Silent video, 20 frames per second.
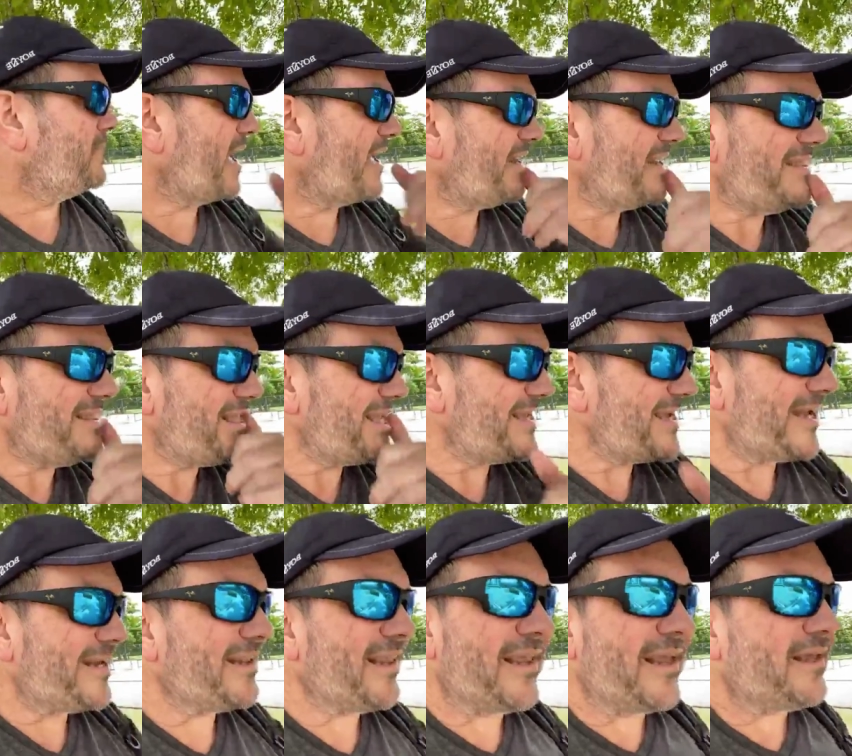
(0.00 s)
I didn't think
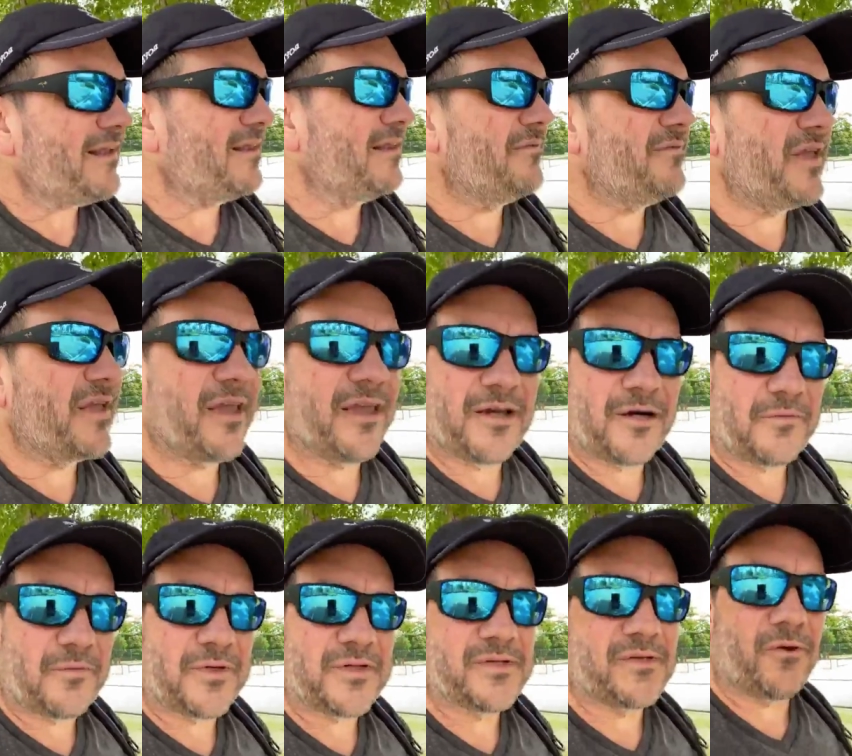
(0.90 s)
I'd like living in
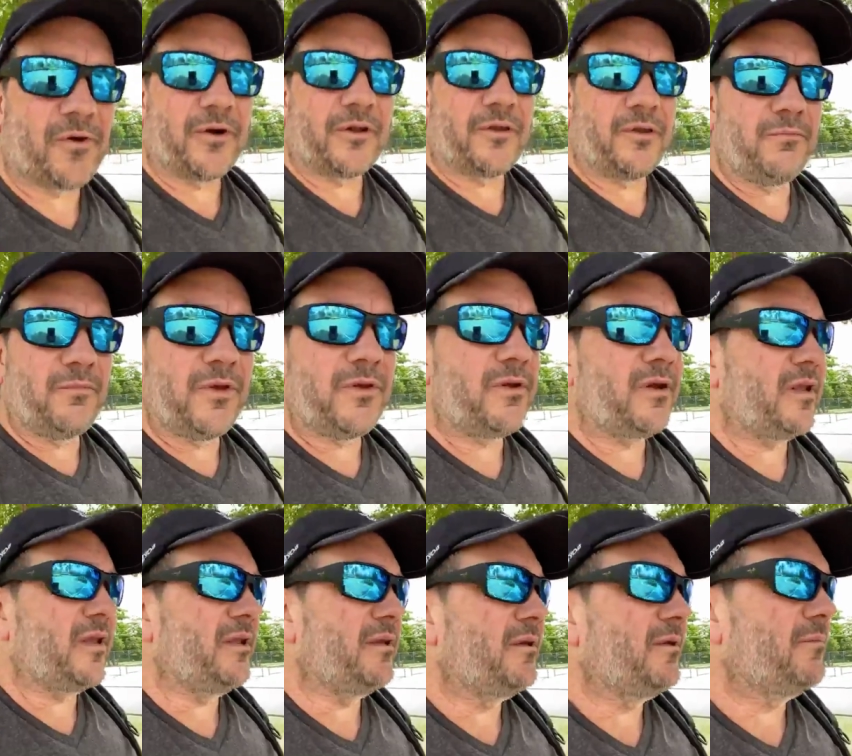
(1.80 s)
a resort
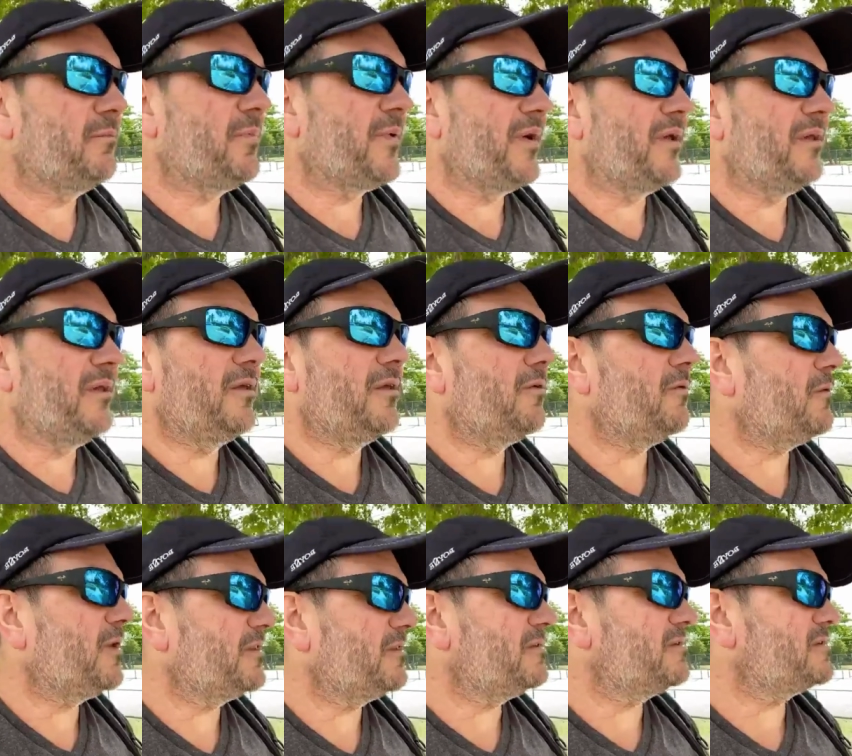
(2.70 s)
community, but you know
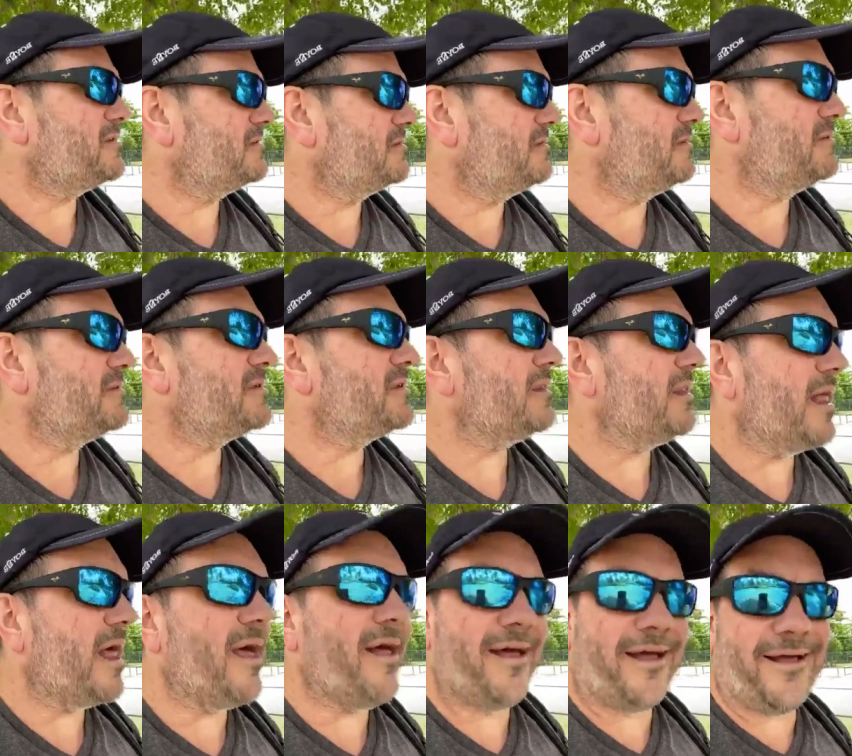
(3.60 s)
what? There's a
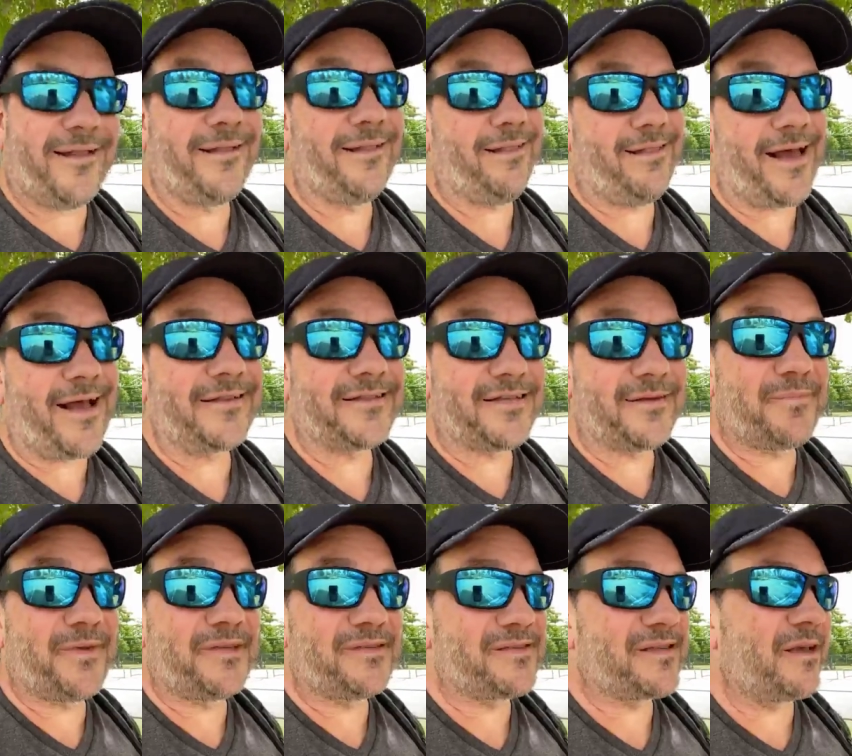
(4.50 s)
lot to
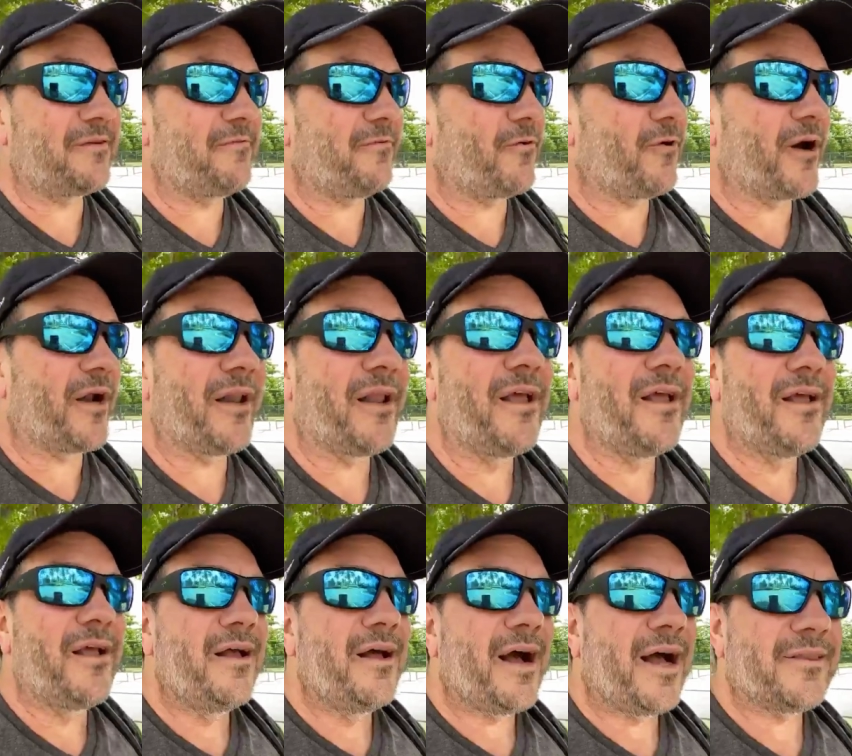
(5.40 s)
be said for it.
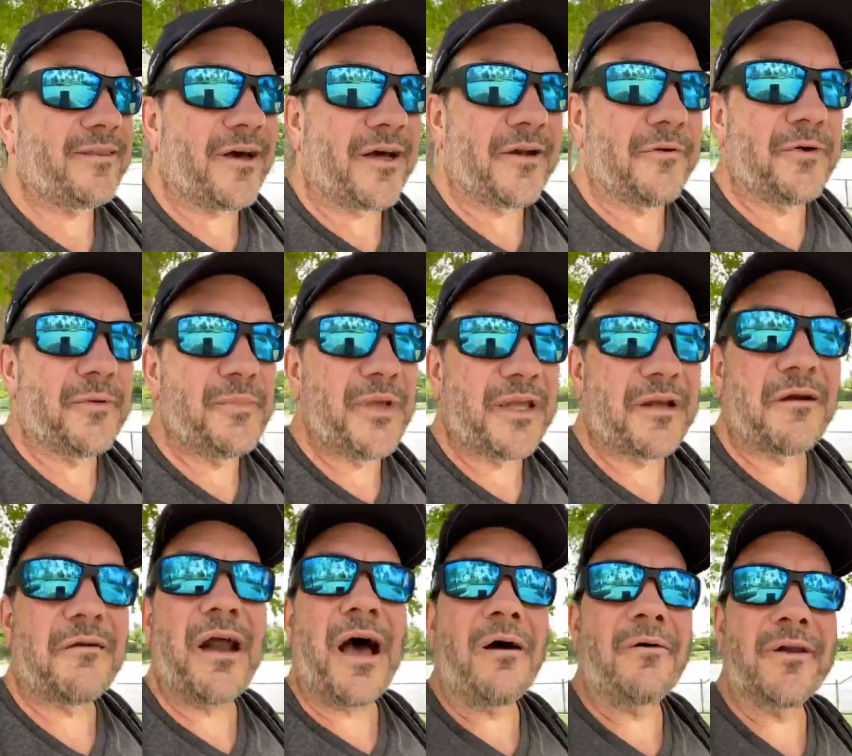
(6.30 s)
I thought it would be
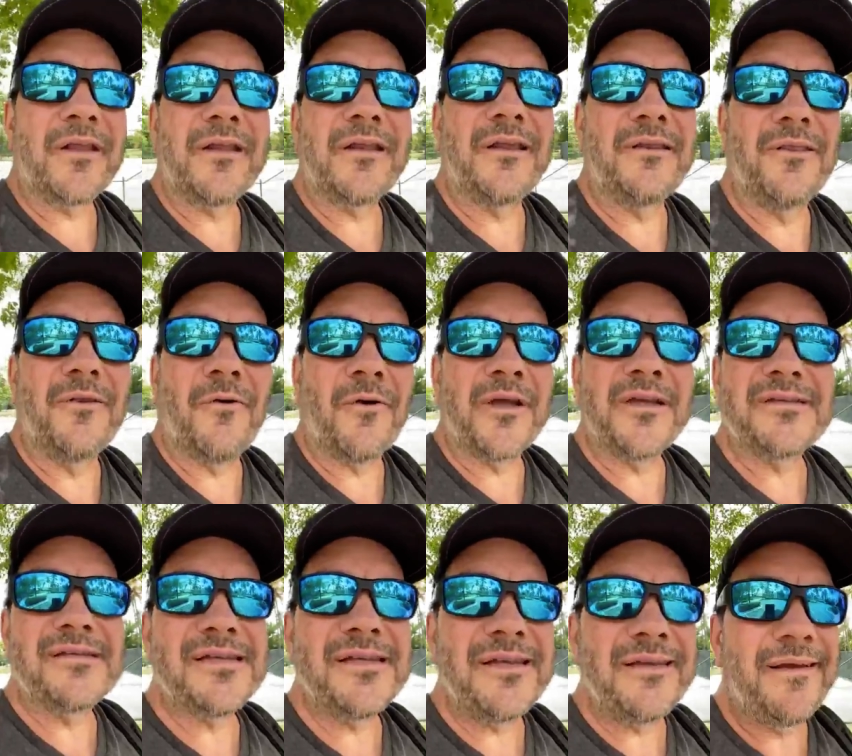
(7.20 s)
crowded and
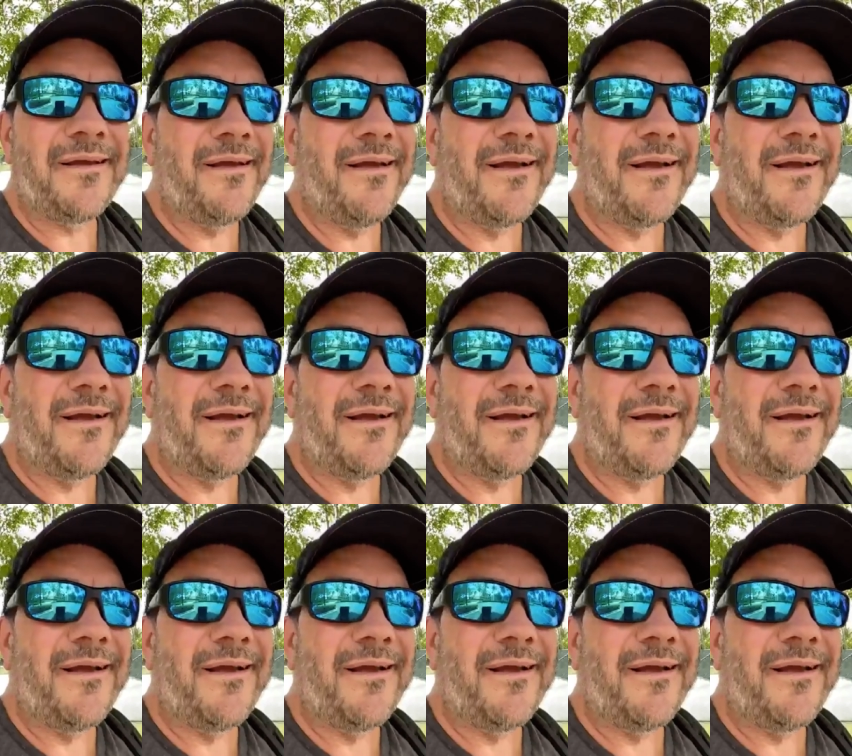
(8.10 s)
noisy.